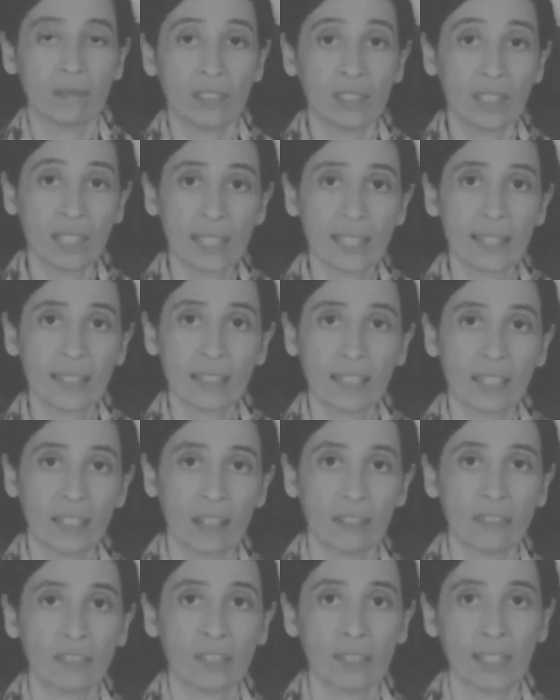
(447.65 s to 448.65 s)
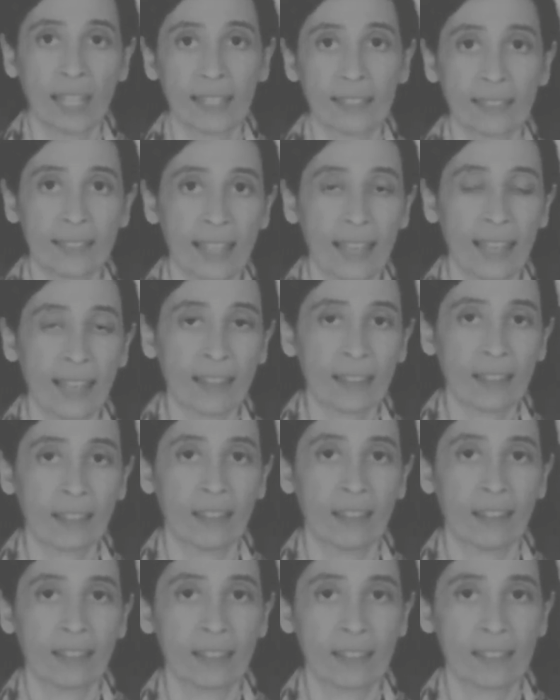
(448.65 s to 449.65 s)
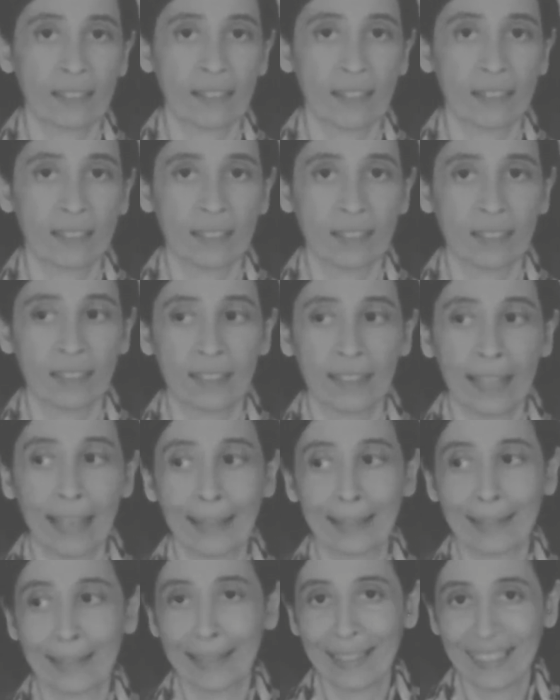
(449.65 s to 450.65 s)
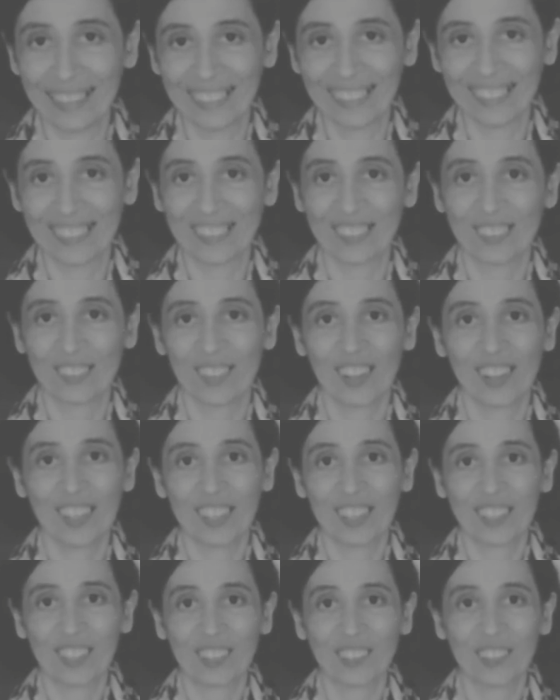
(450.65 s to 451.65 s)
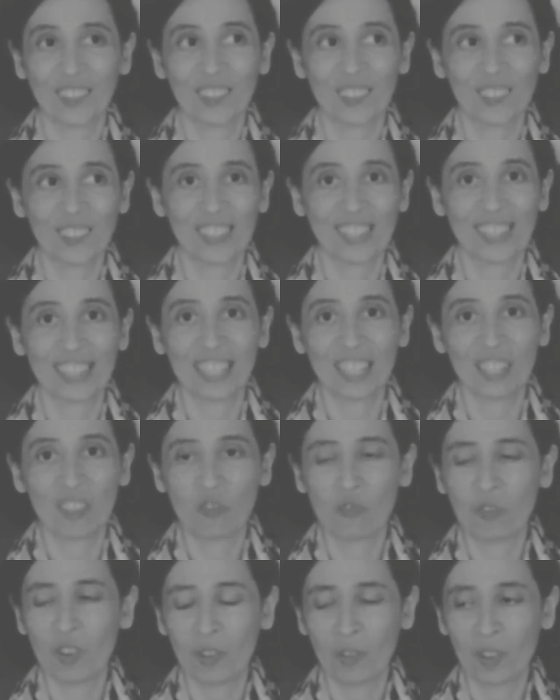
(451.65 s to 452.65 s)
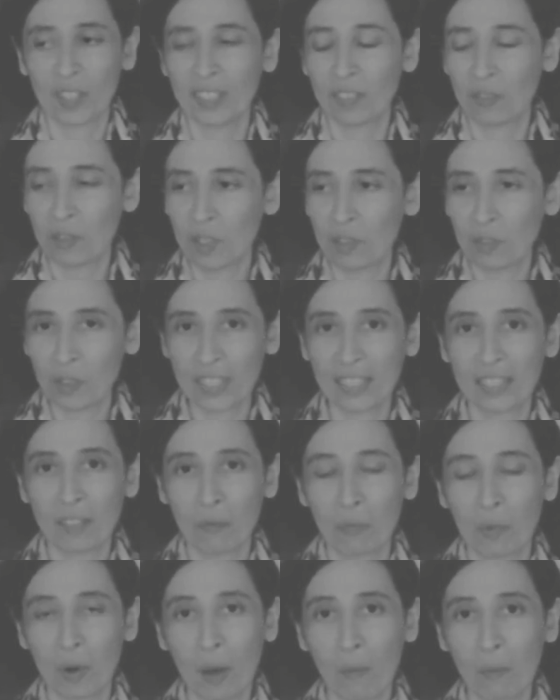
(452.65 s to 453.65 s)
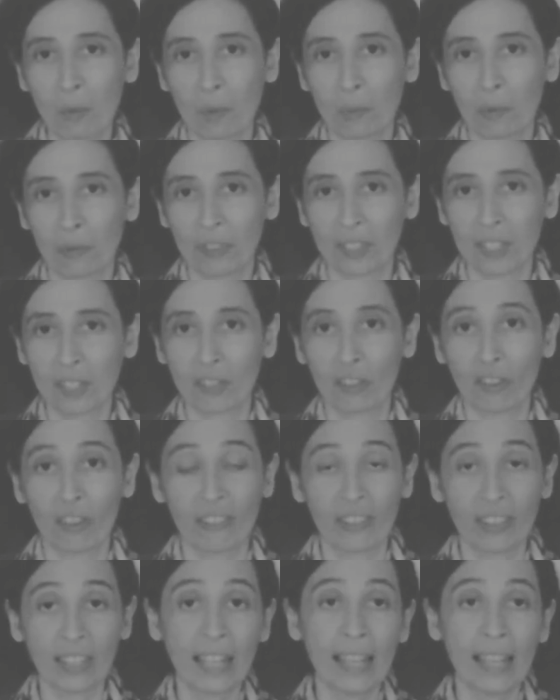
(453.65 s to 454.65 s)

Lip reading: Recently, after the attack, I started again trying to see what was the problem of this novel,